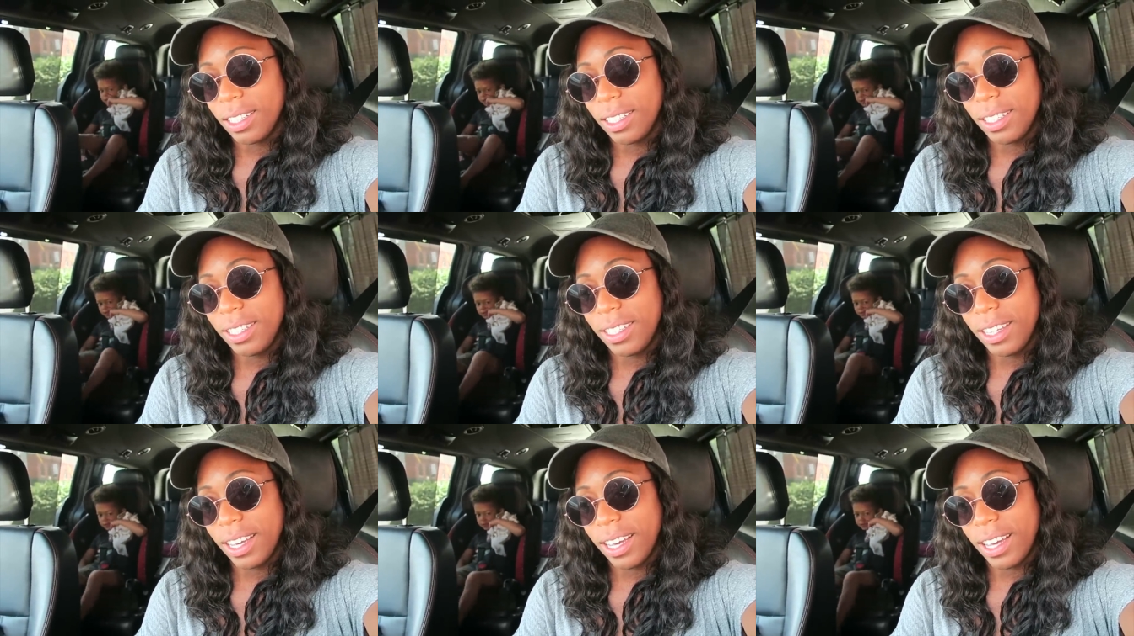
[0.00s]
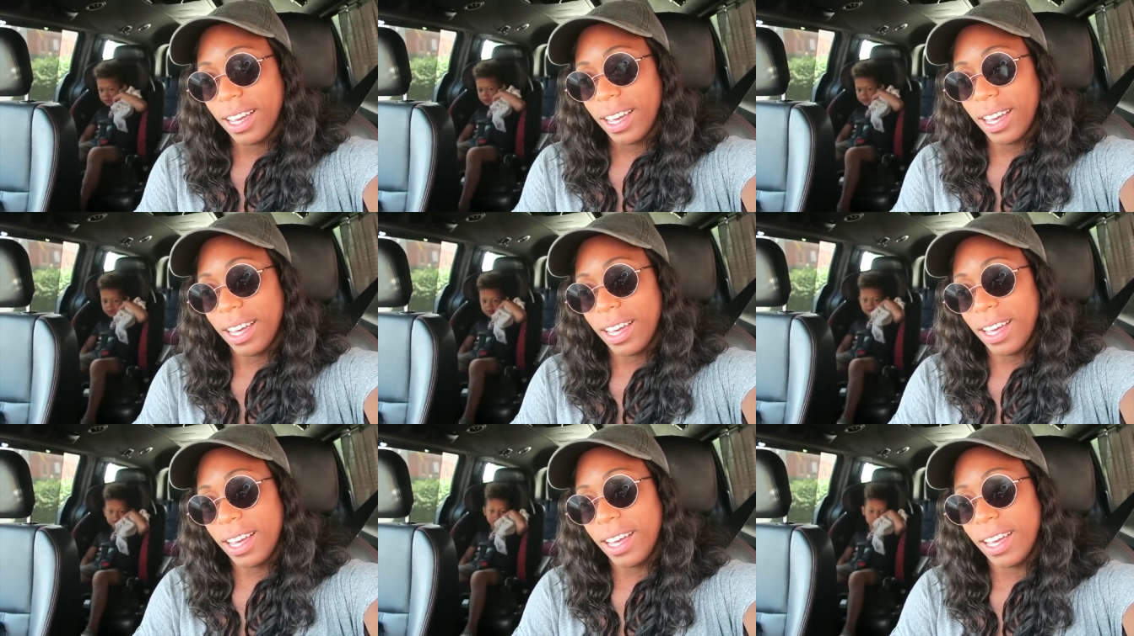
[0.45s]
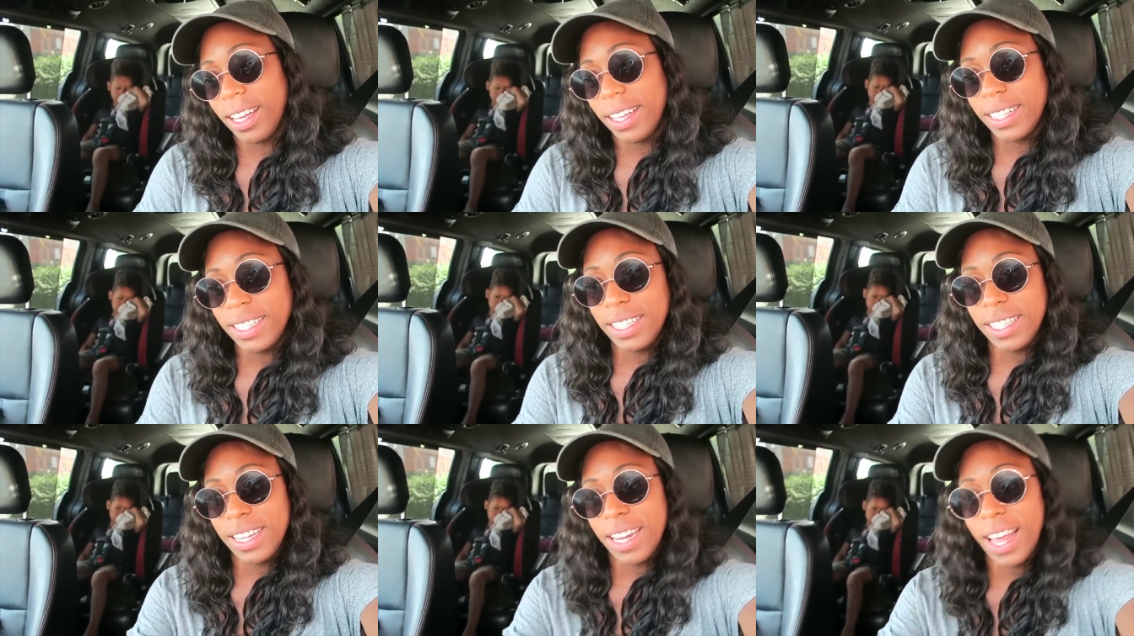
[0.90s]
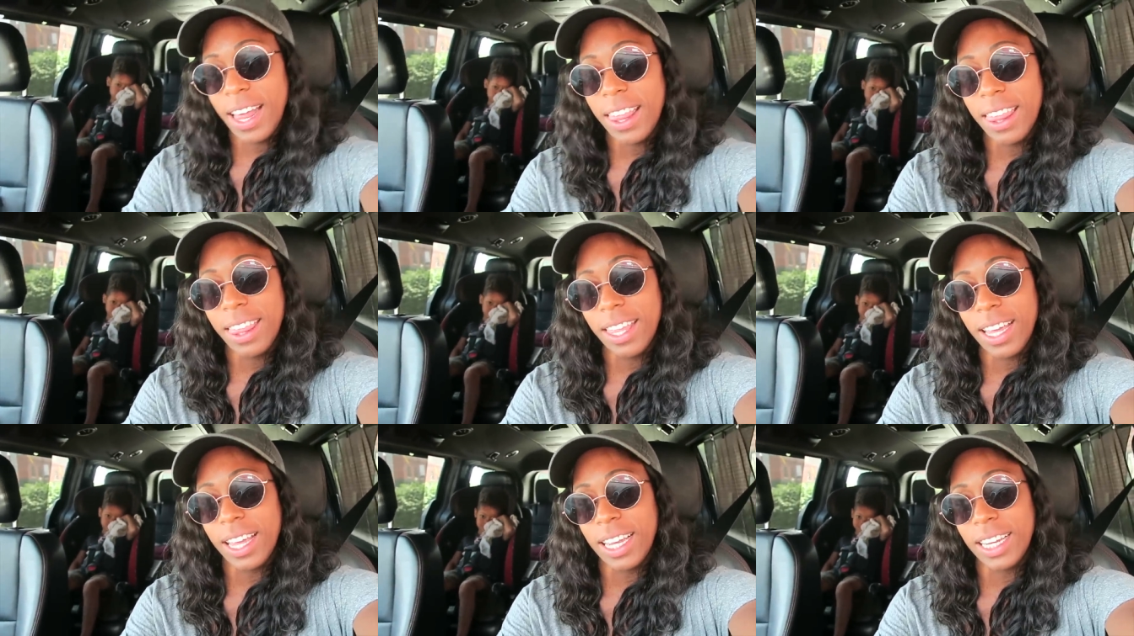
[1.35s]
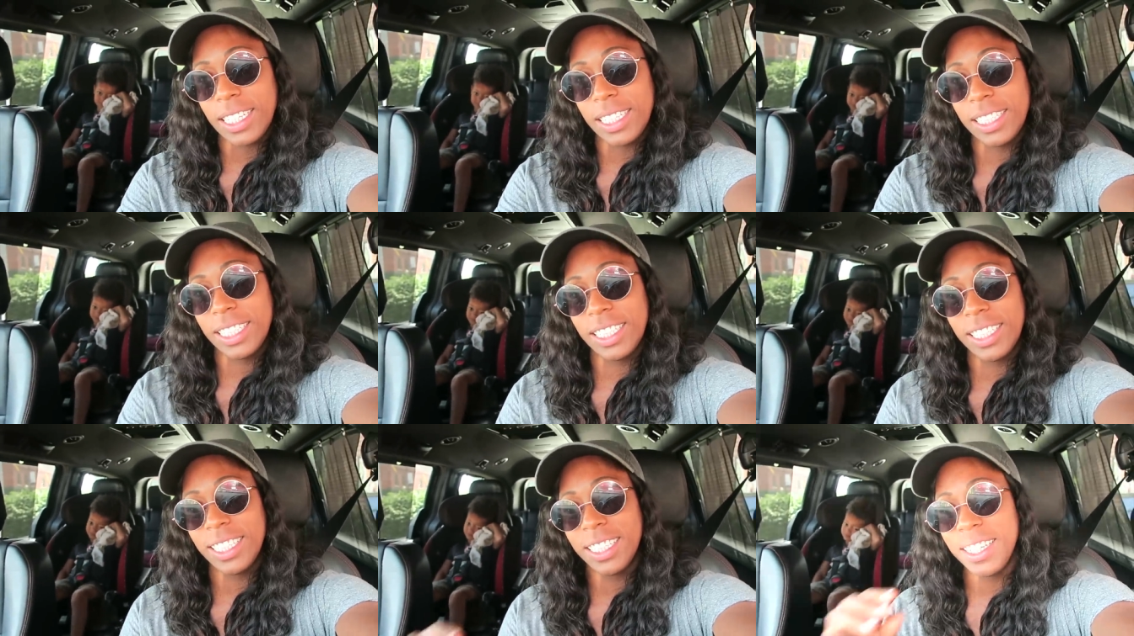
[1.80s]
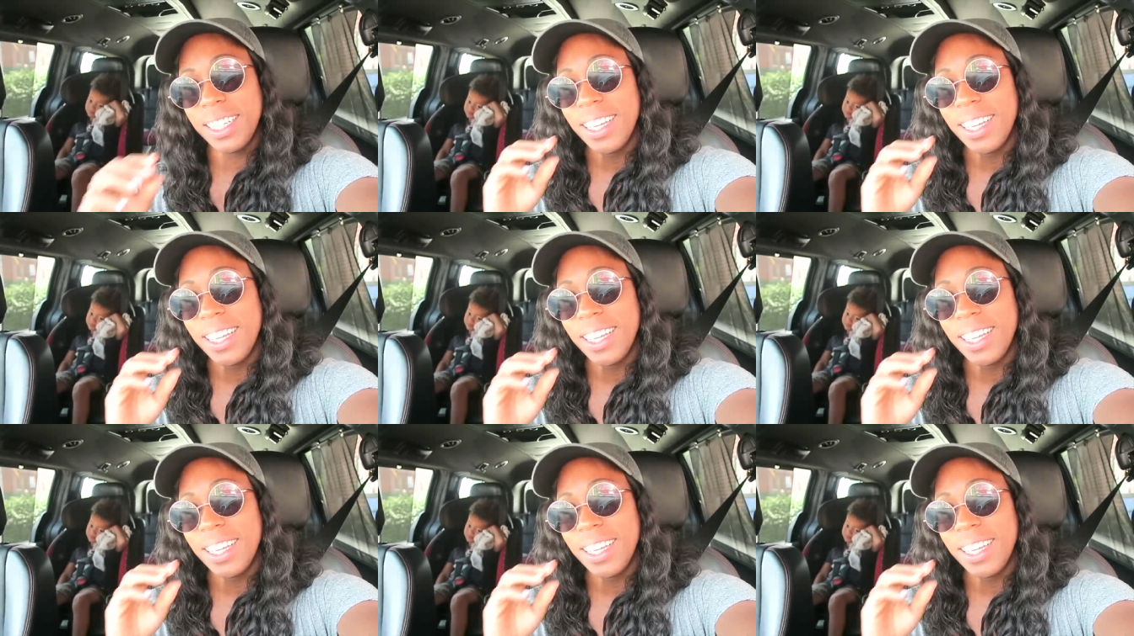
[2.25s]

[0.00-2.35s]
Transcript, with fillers: yeah it's nothing